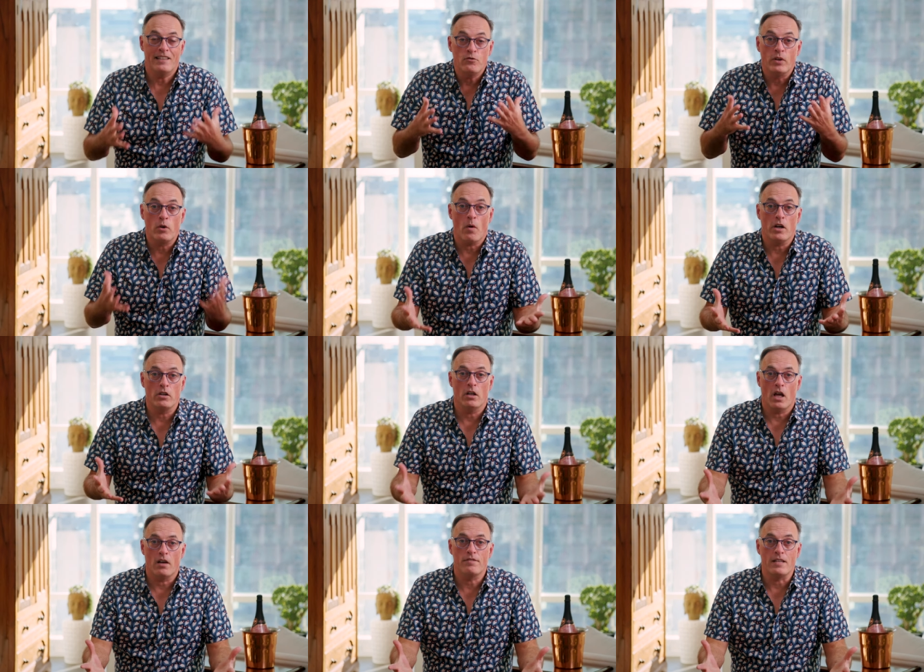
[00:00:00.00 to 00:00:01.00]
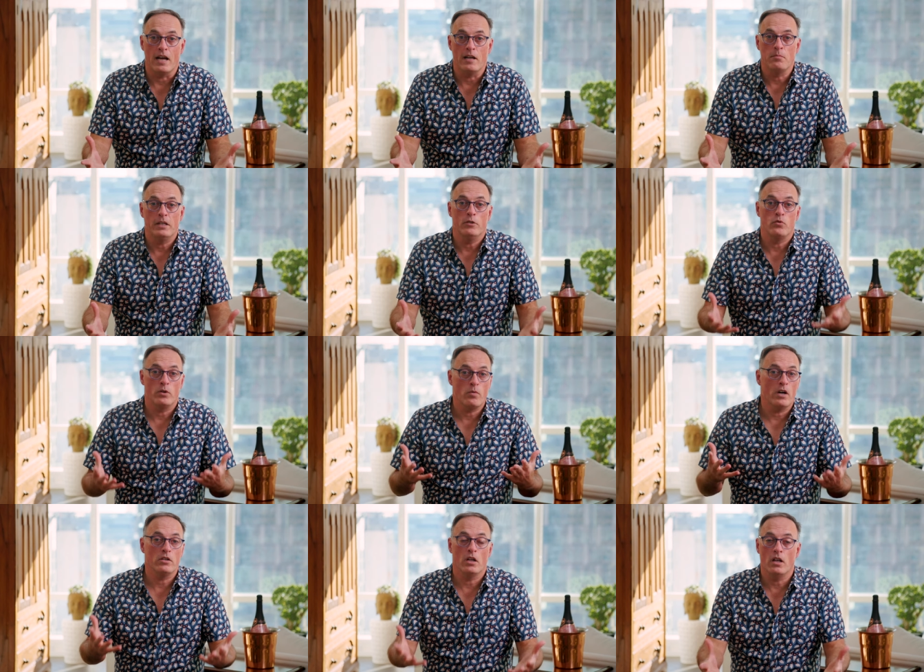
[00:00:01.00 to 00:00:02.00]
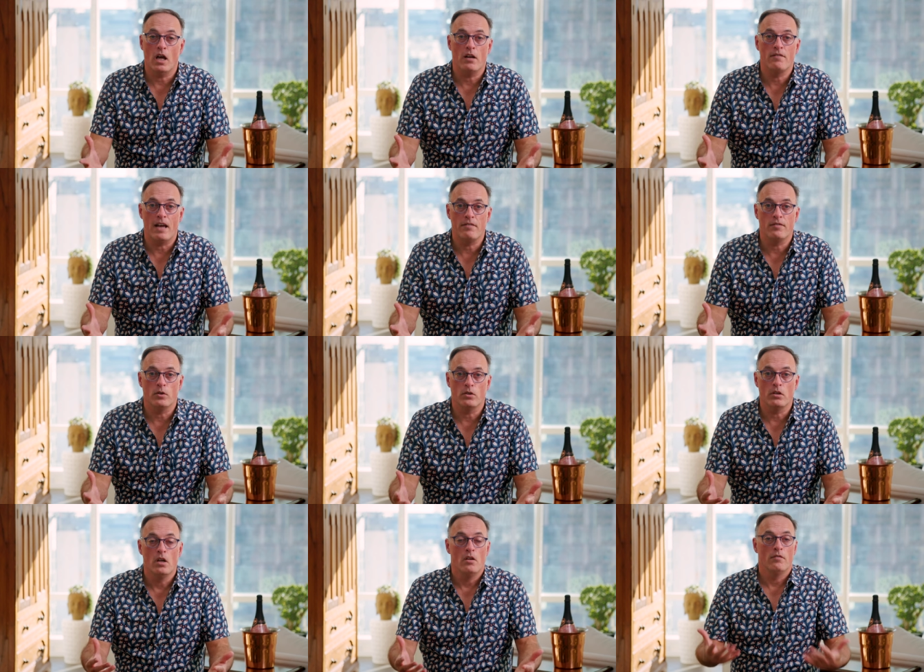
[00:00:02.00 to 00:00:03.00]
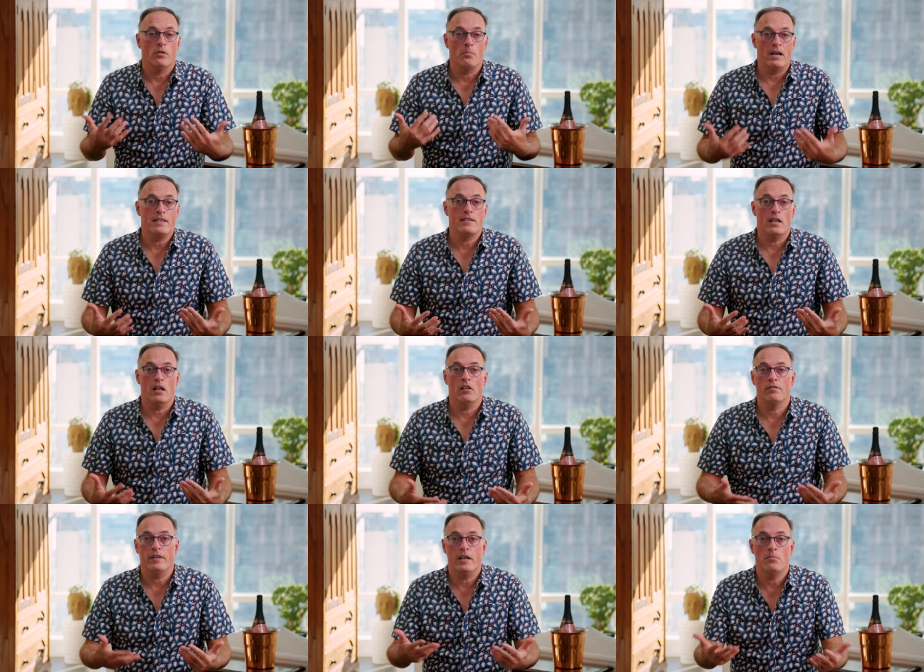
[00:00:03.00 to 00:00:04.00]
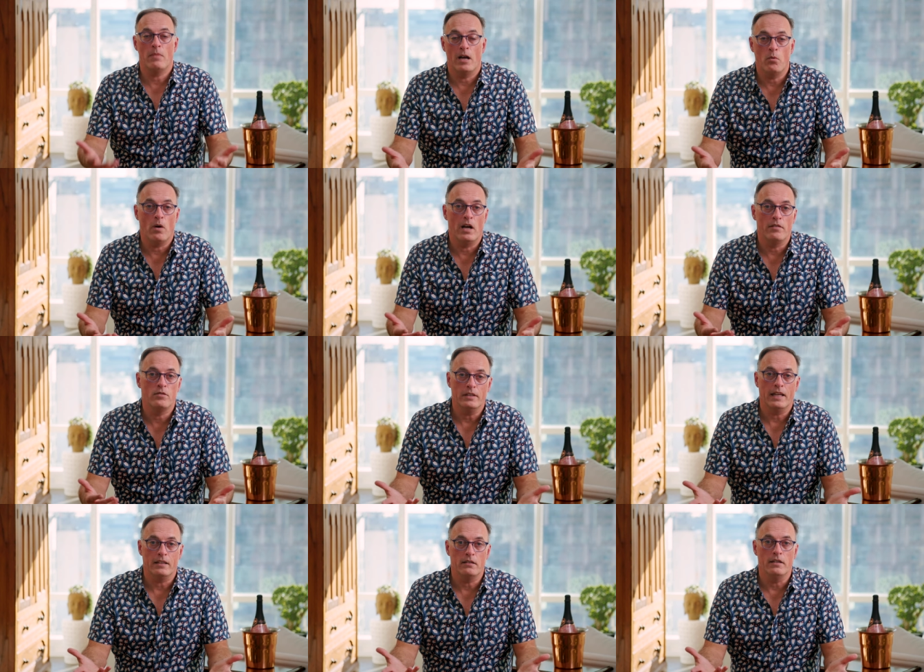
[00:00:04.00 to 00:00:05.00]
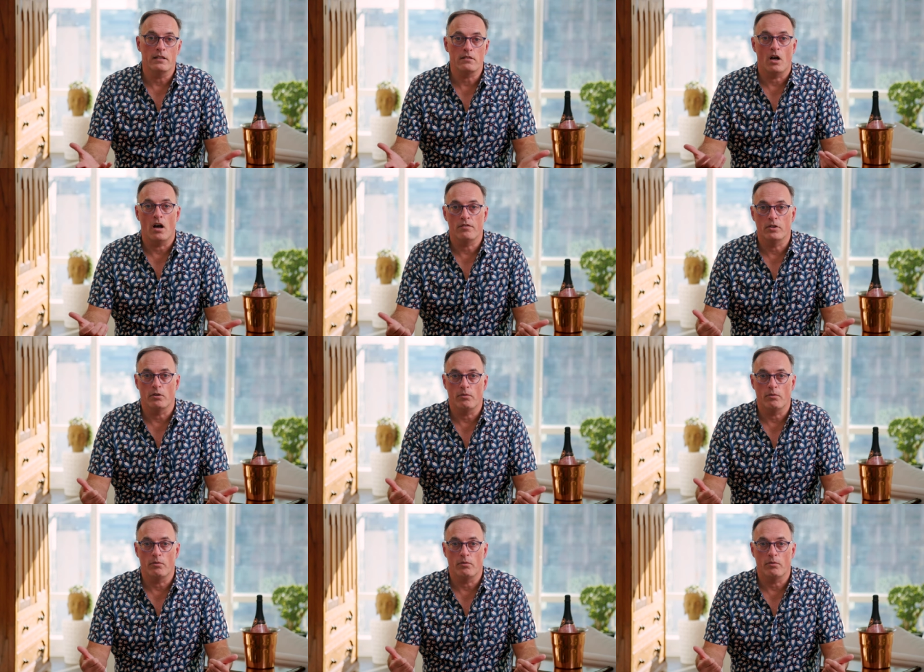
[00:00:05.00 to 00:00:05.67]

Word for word: It required a lot of time. It required a lot of effort from myself and my wife to get this off the